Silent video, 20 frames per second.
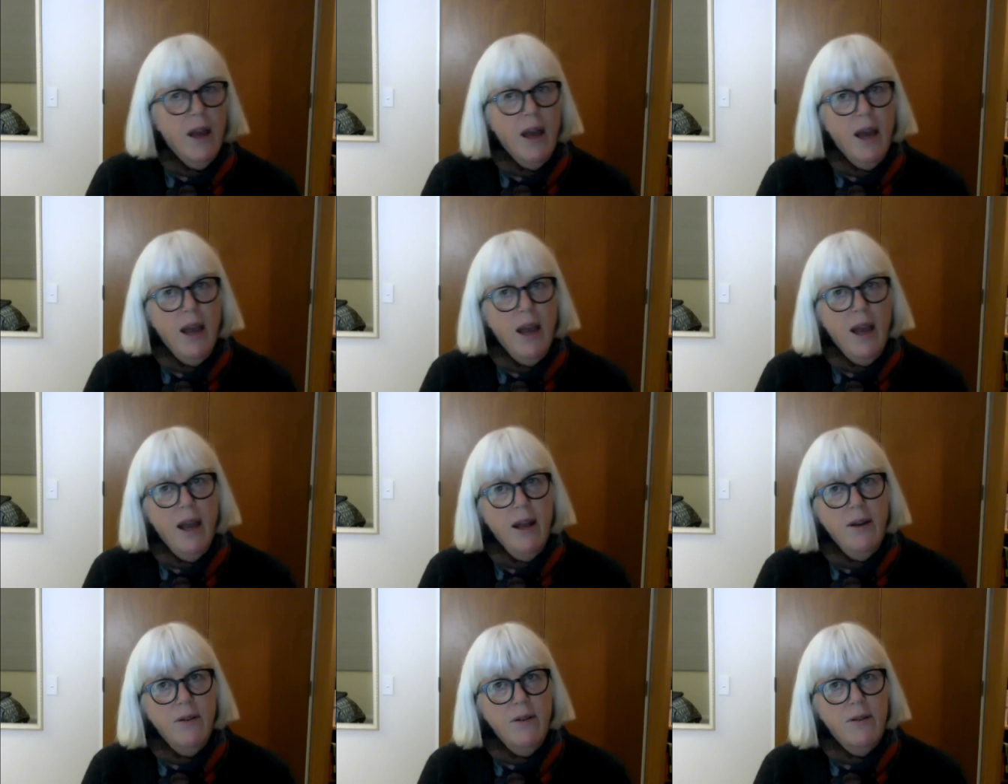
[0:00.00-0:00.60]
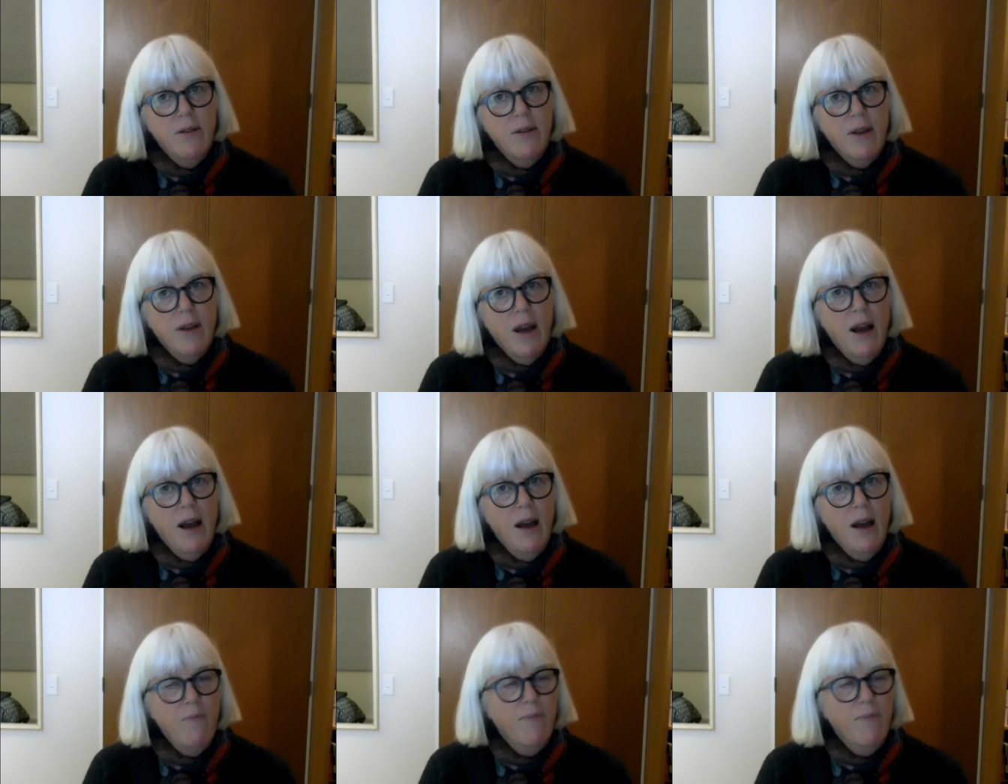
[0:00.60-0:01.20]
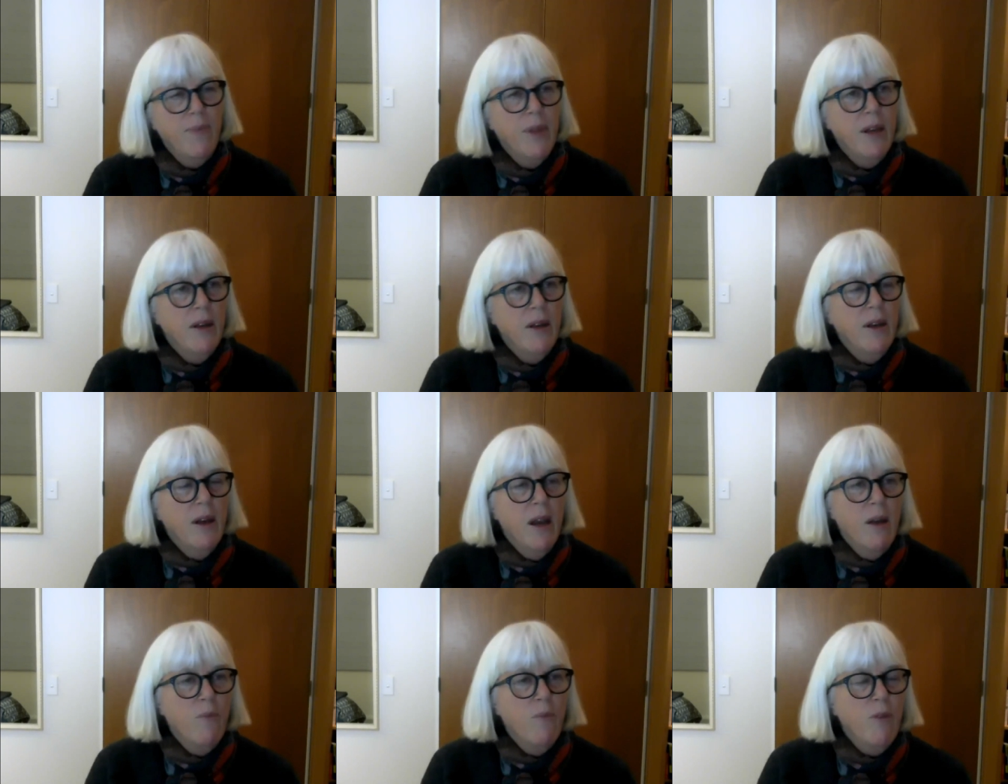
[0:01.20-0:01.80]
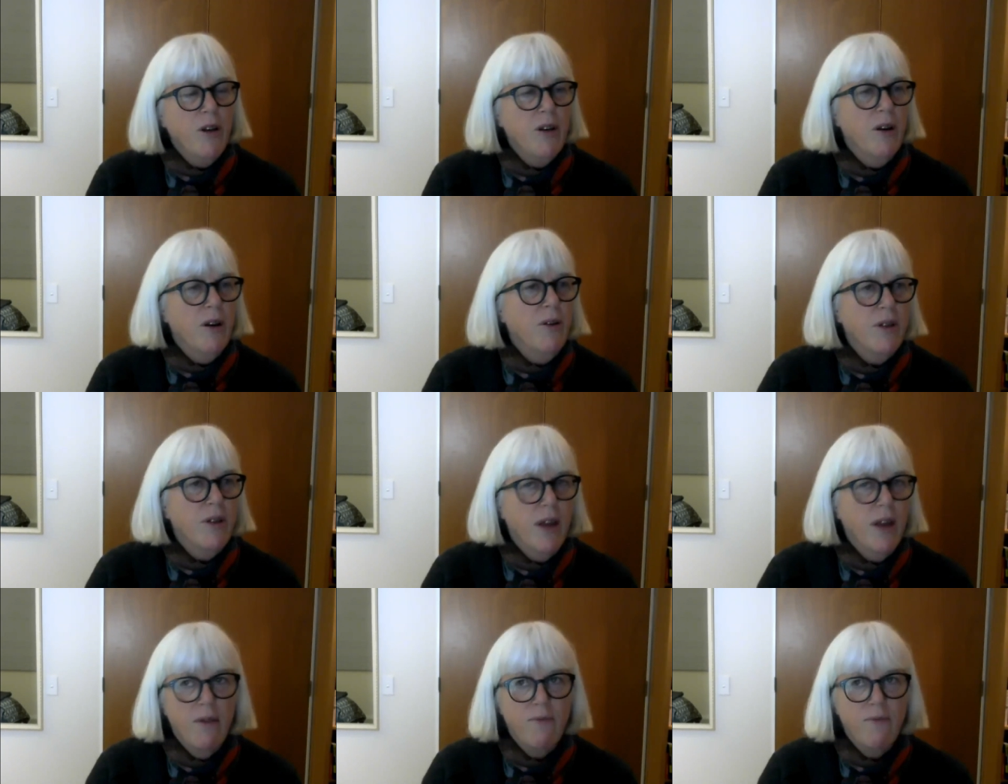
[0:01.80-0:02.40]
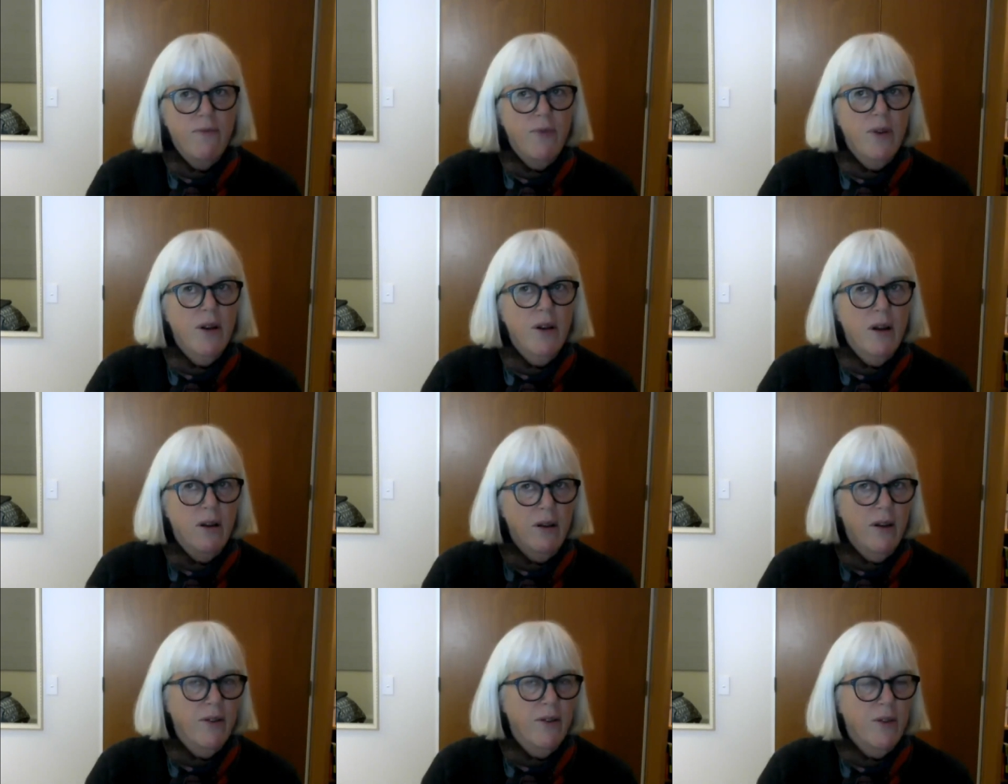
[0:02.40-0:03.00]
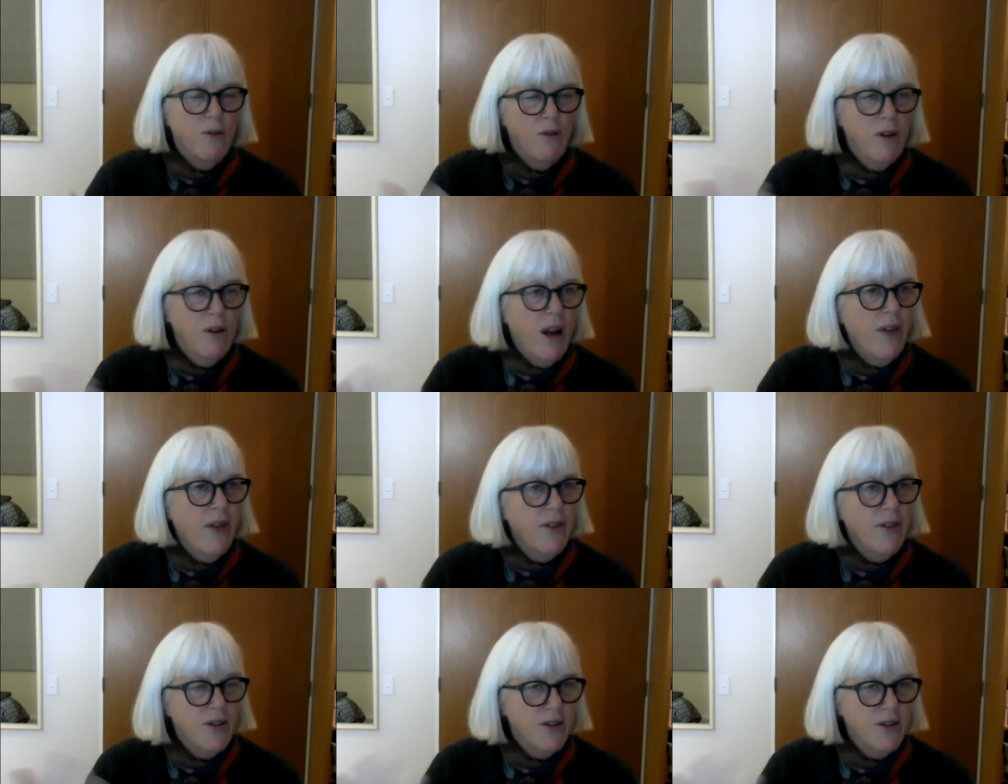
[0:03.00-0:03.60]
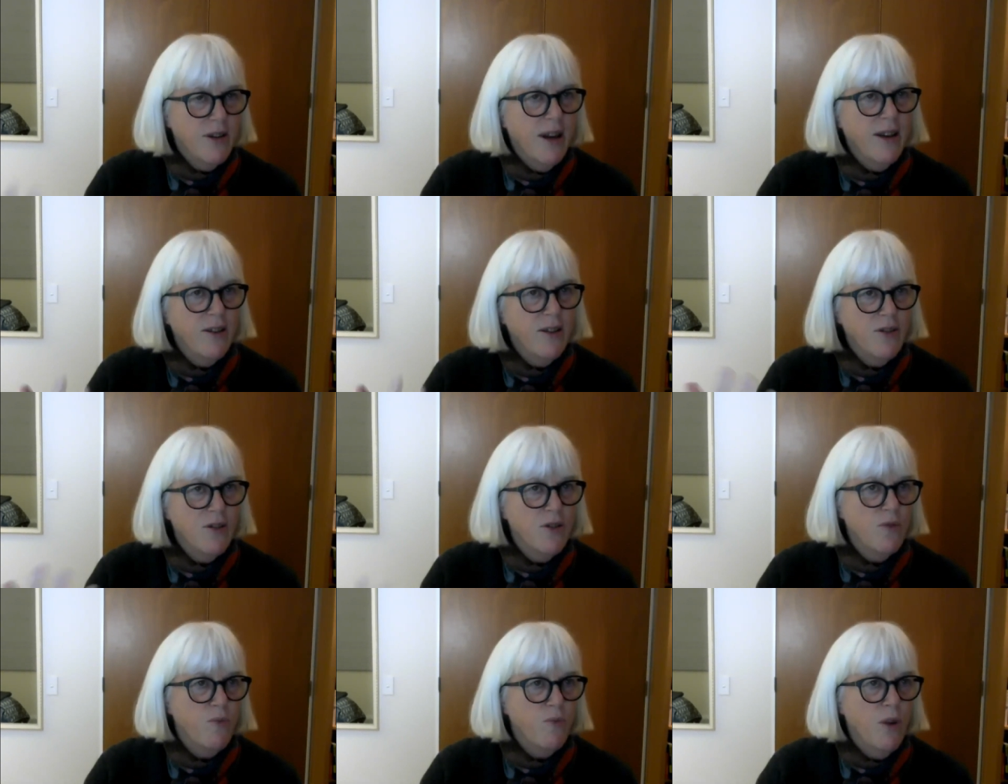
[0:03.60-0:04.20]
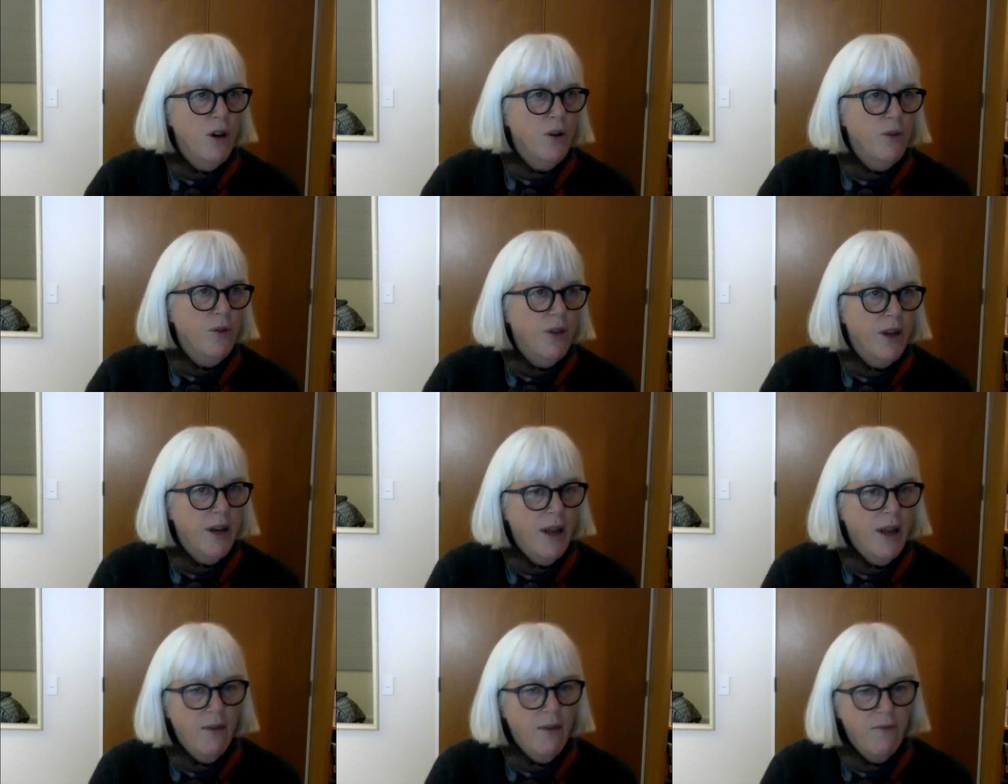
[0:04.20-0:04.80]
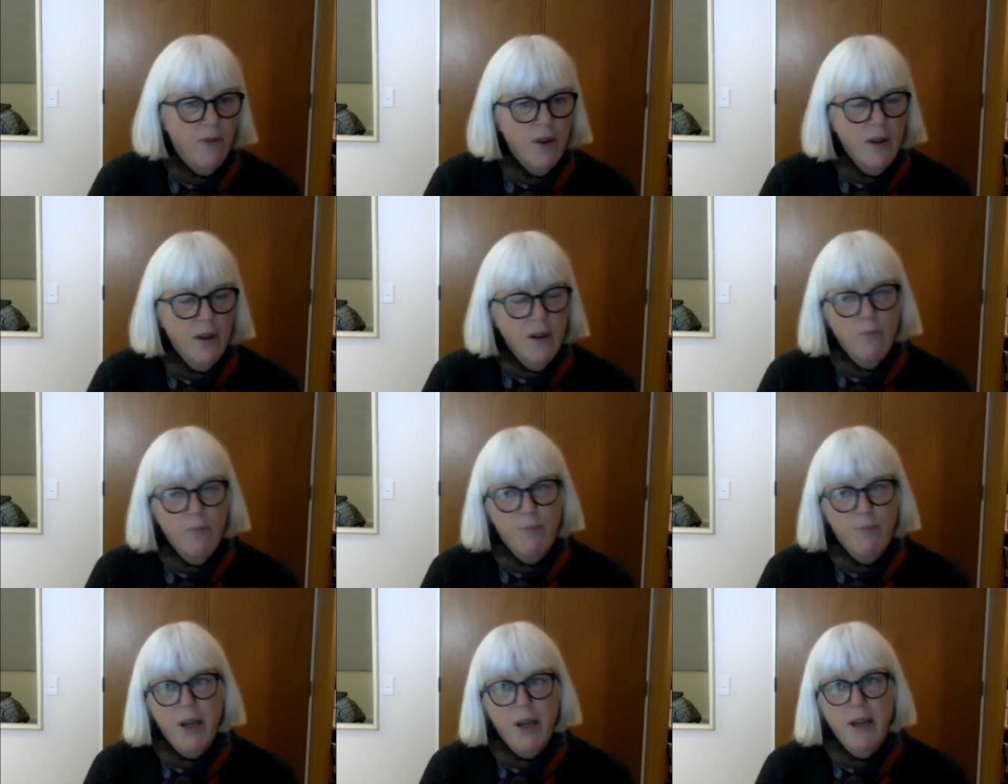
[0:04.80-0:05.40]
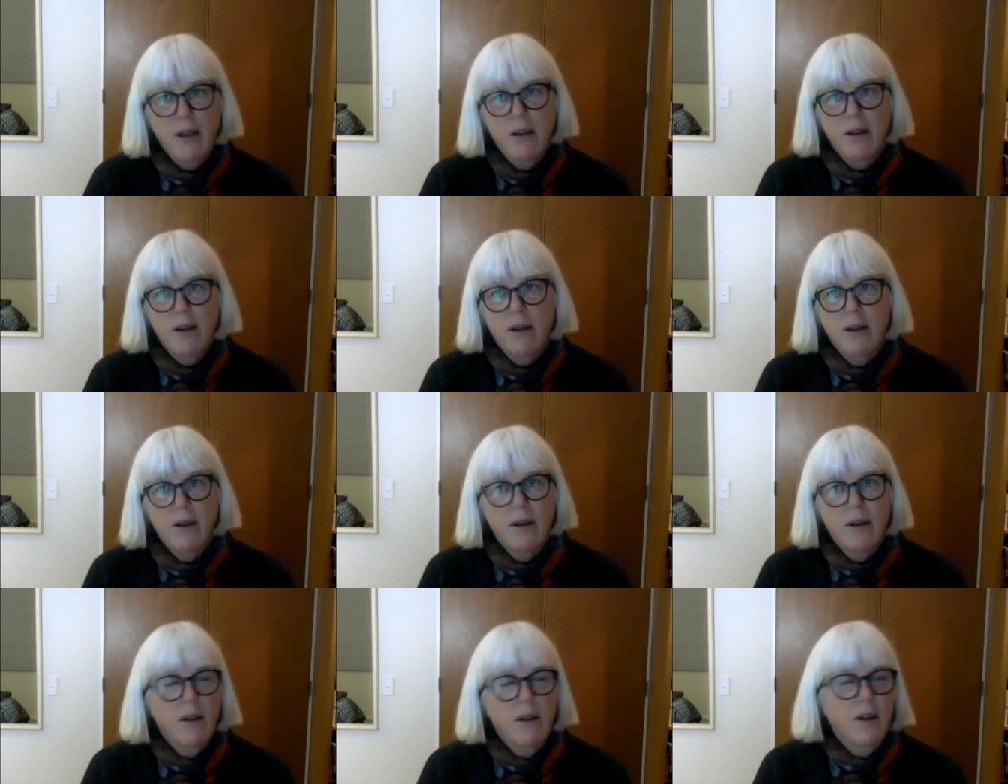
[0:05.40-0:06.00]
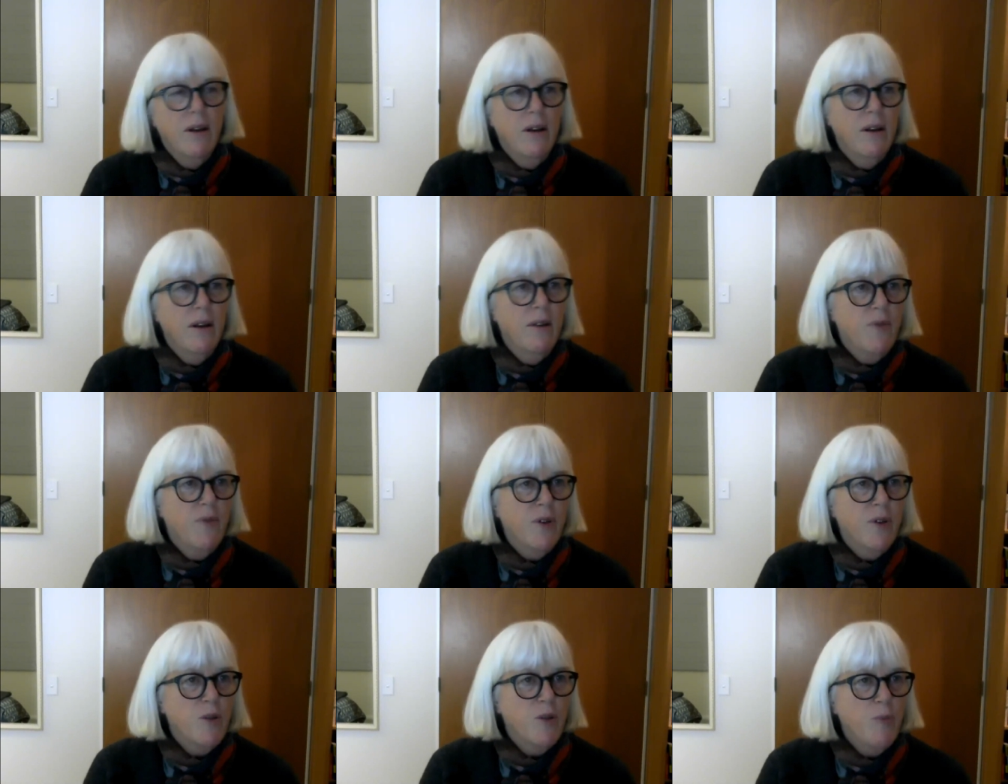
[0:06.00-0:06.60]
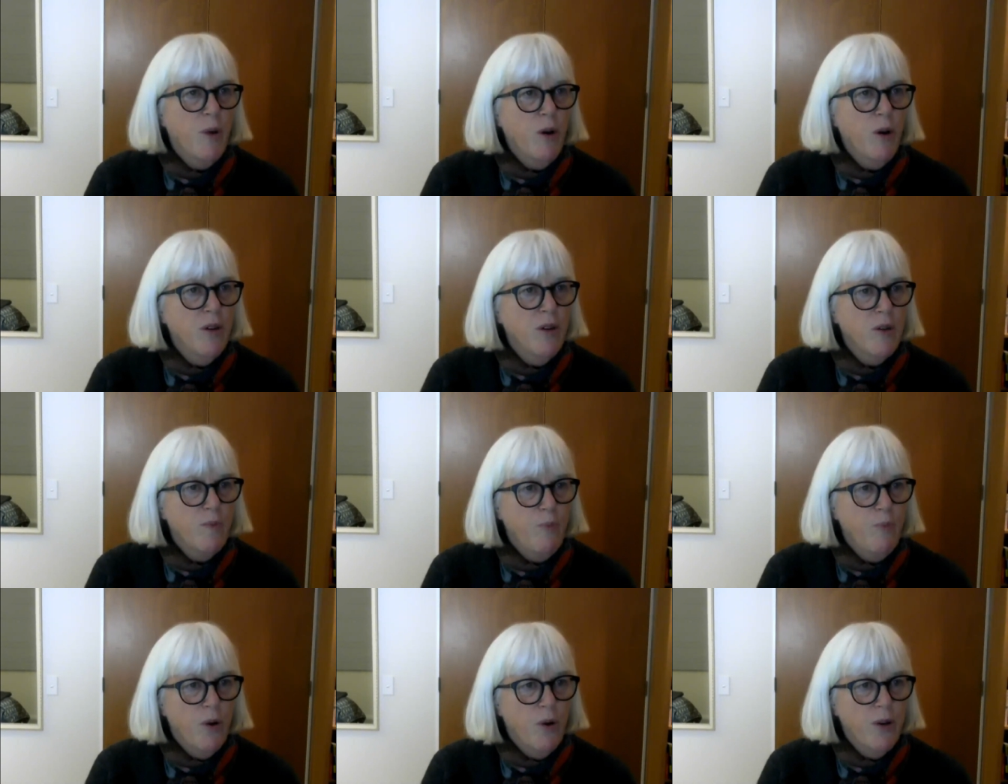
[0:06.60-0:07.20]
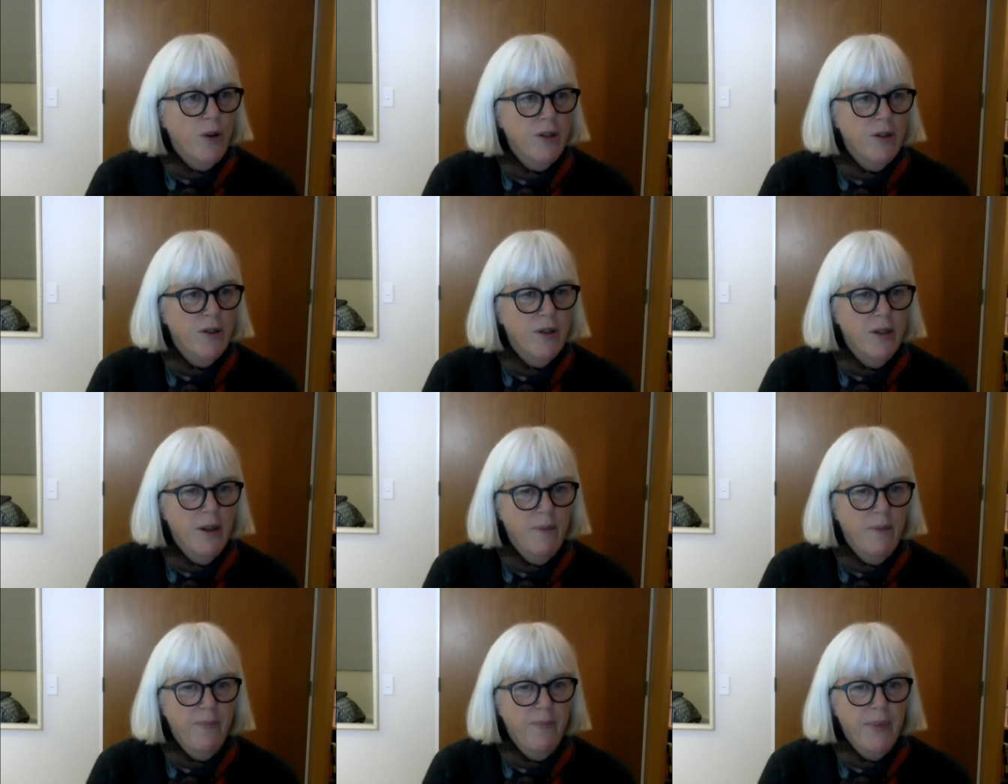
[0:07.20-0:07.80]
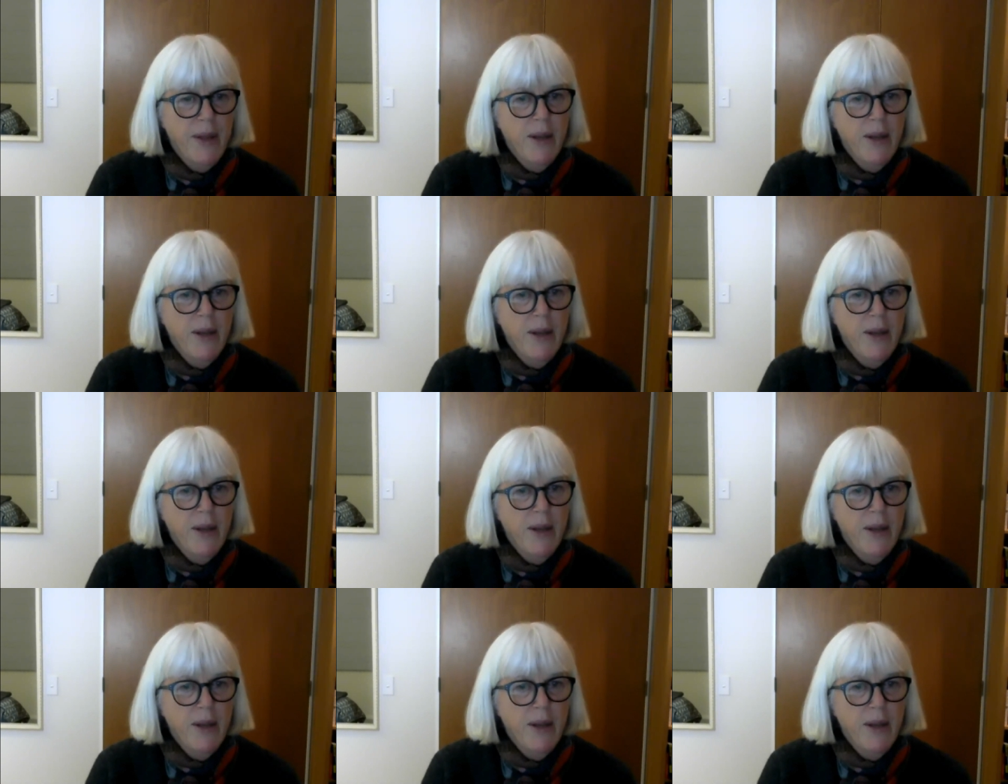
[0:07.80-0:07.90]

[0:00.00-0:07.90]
And we don't have, like there are other states as well that have peak lived experience bodies in them.